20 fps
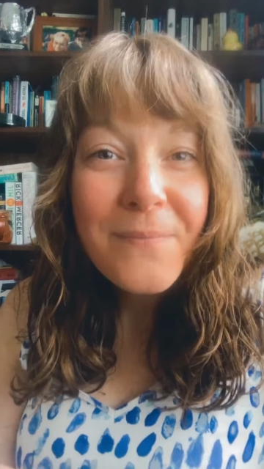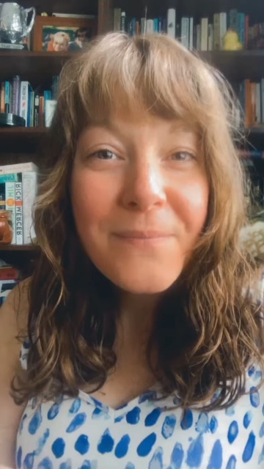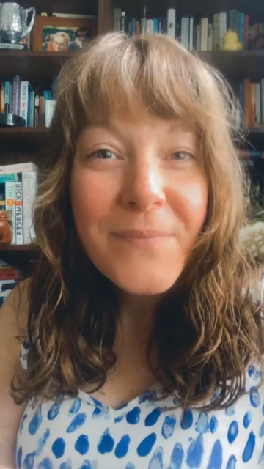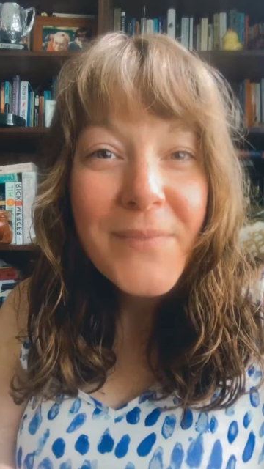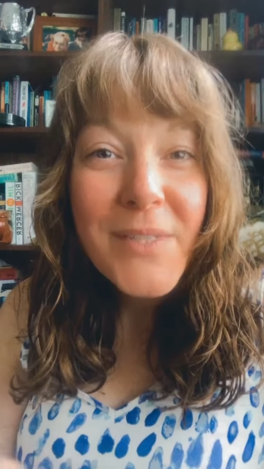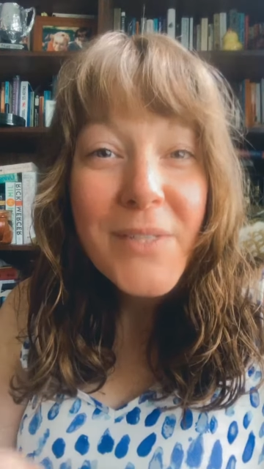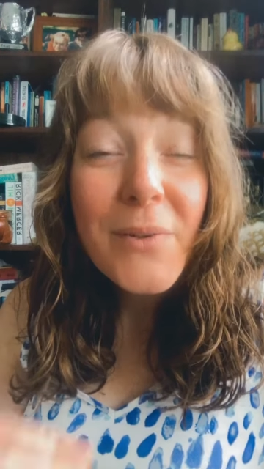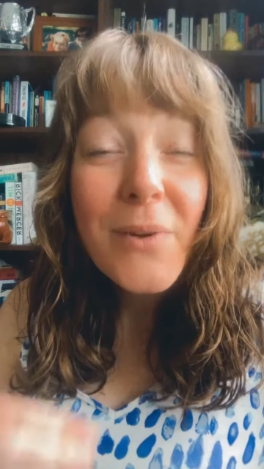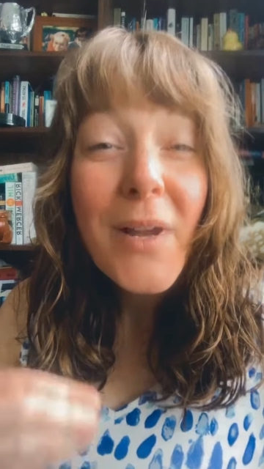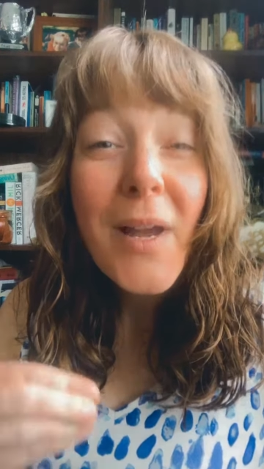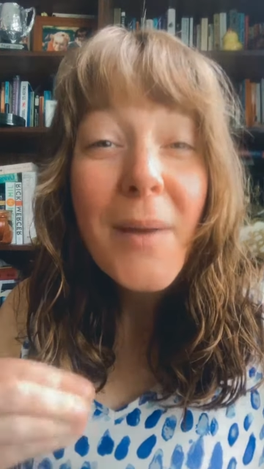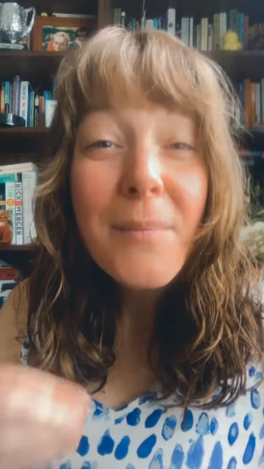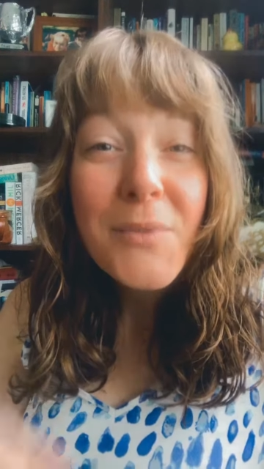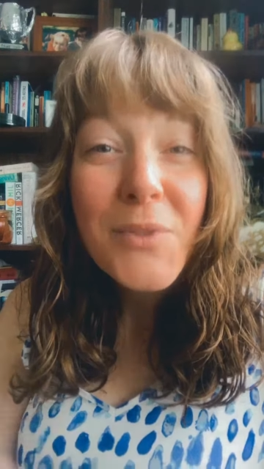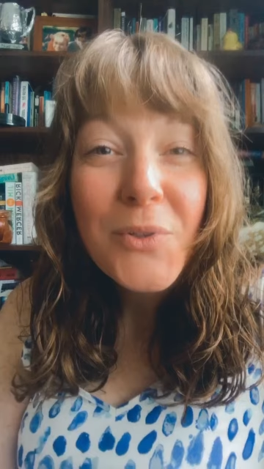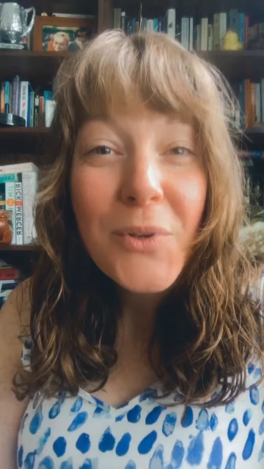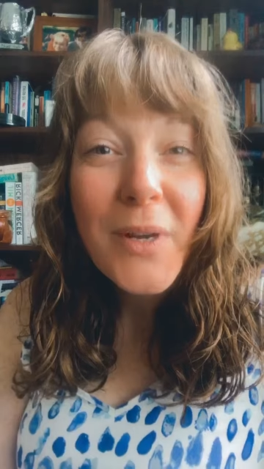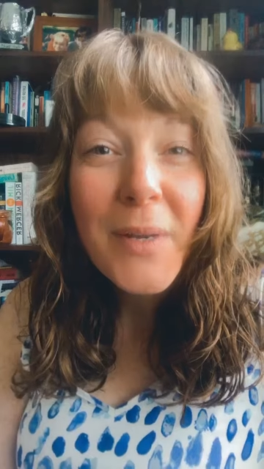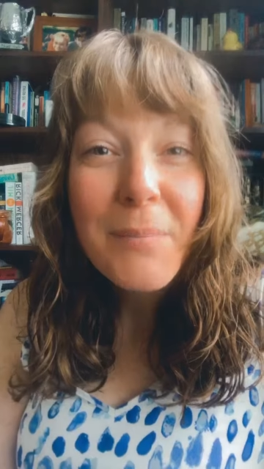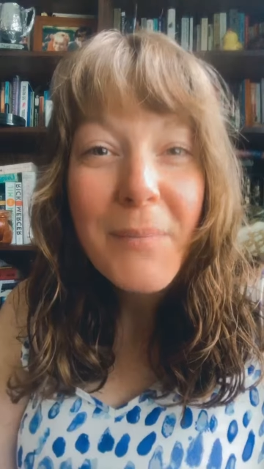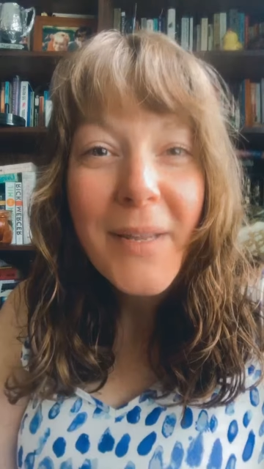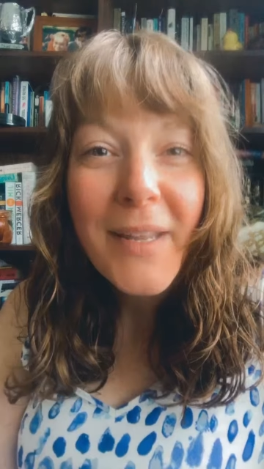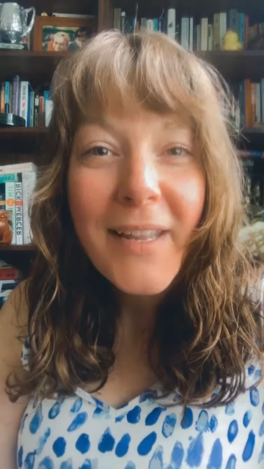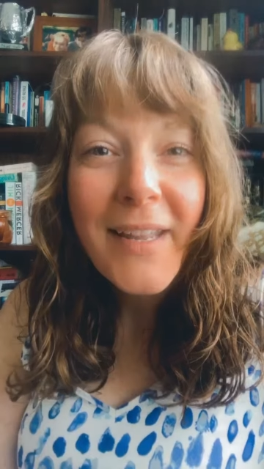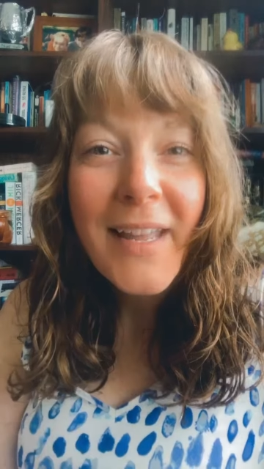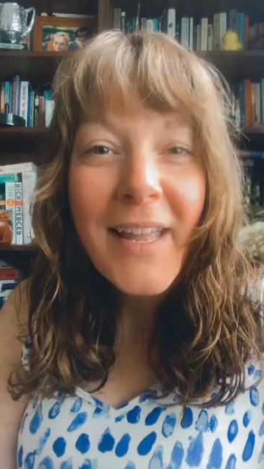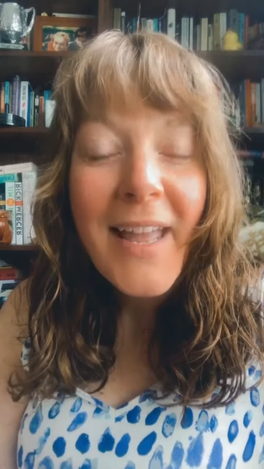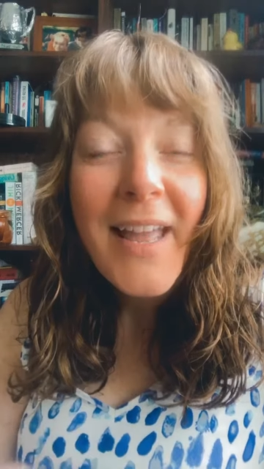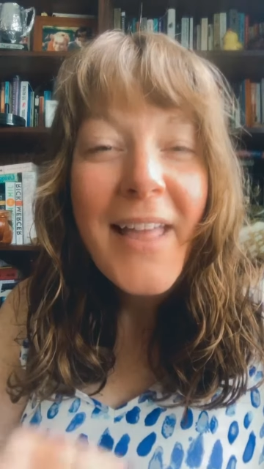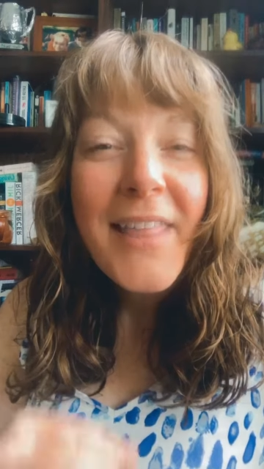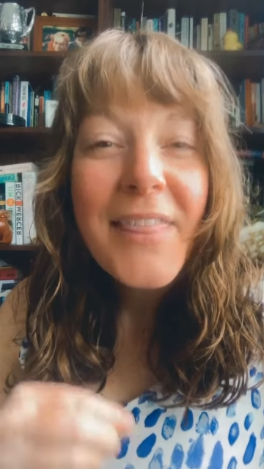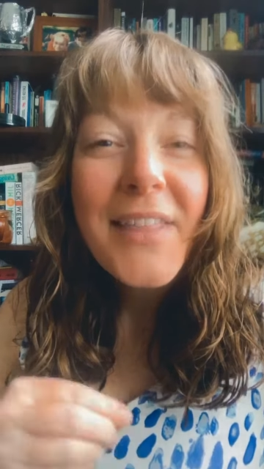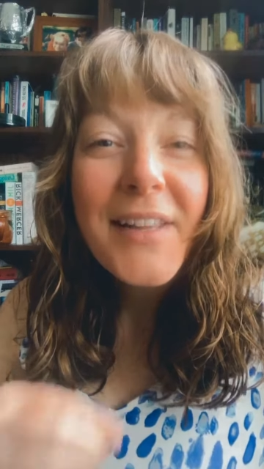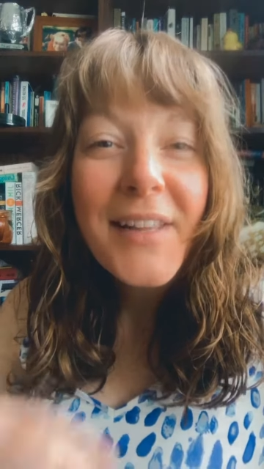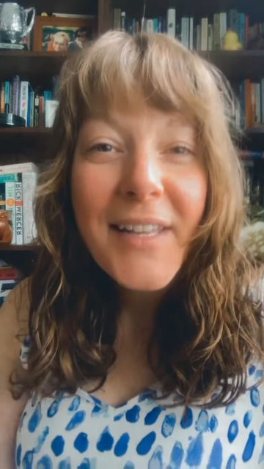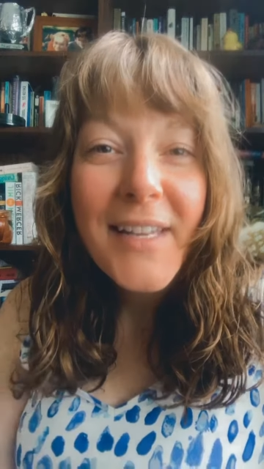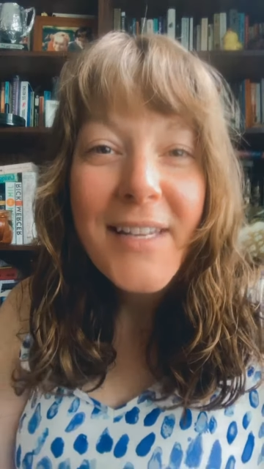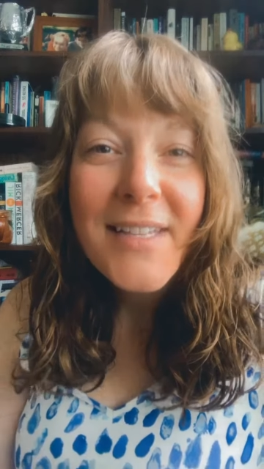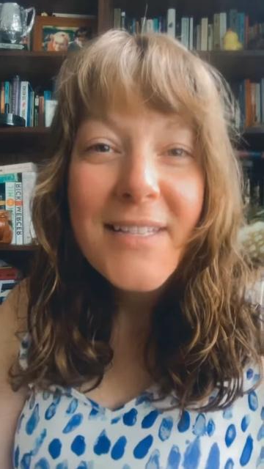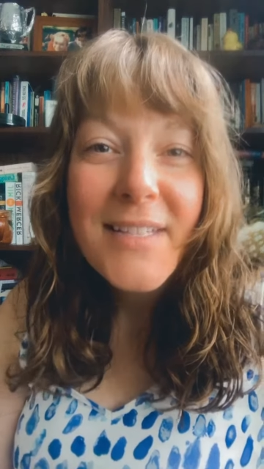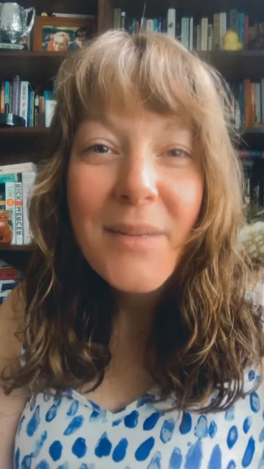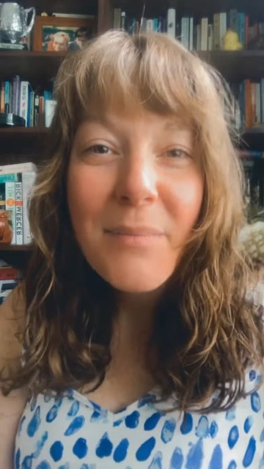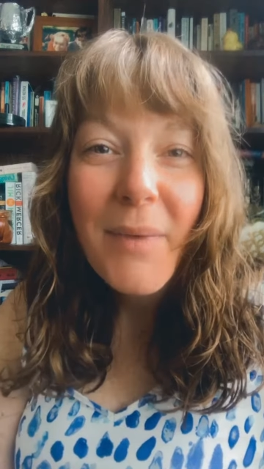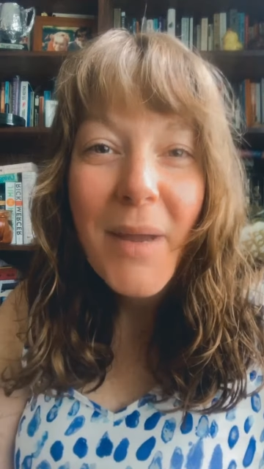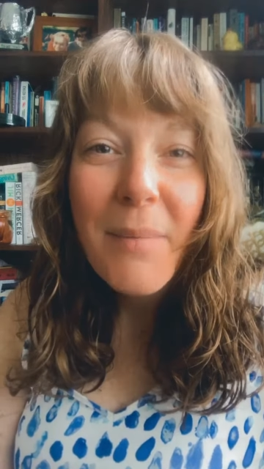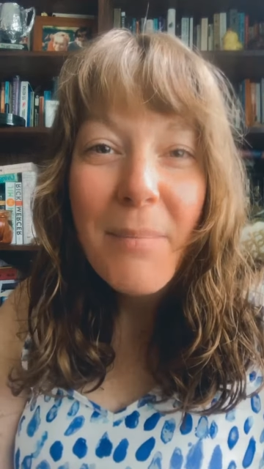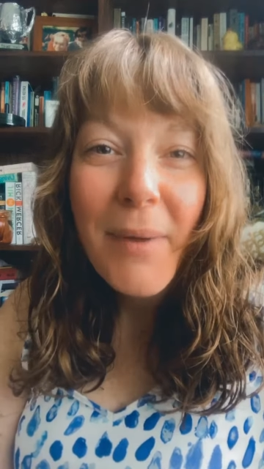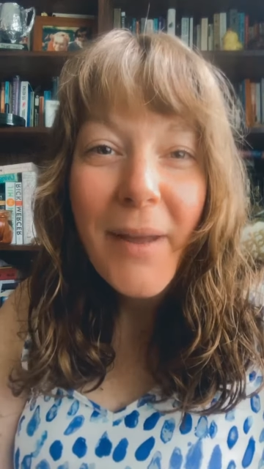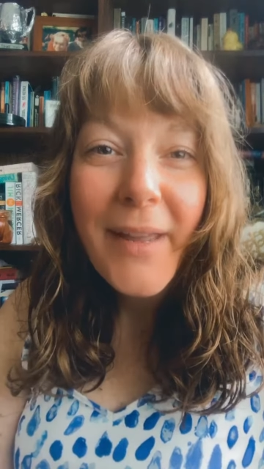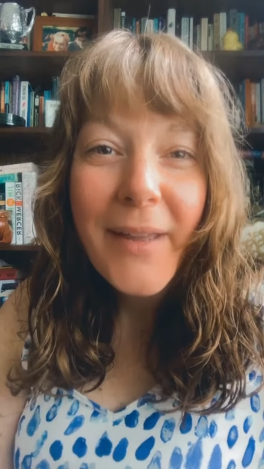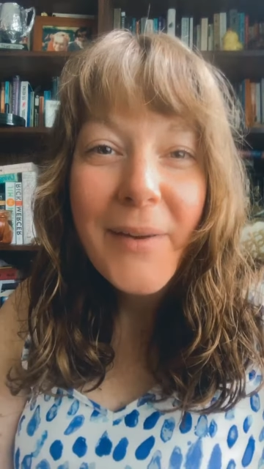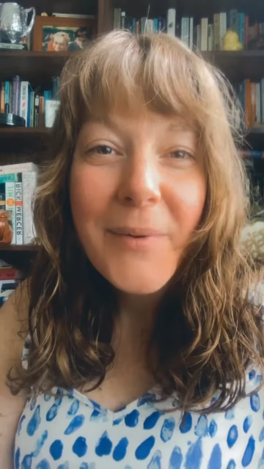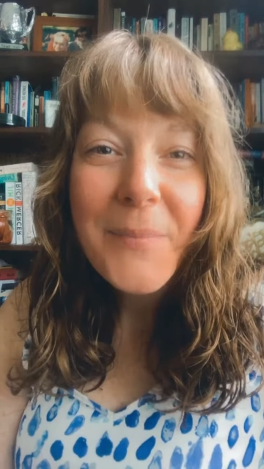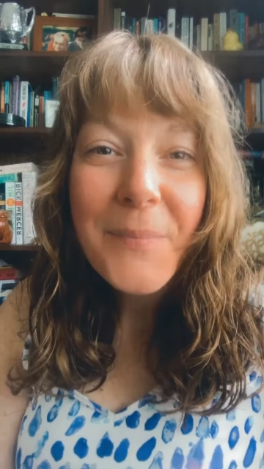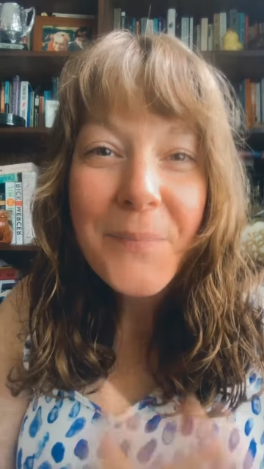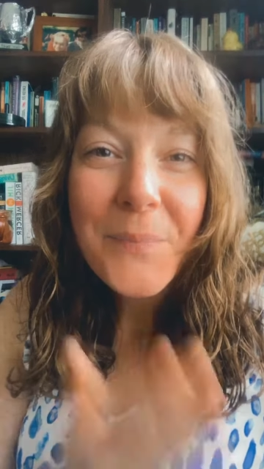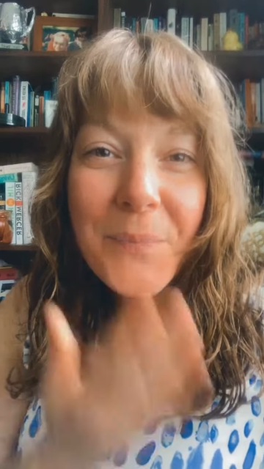So come join me. The link is in my bio.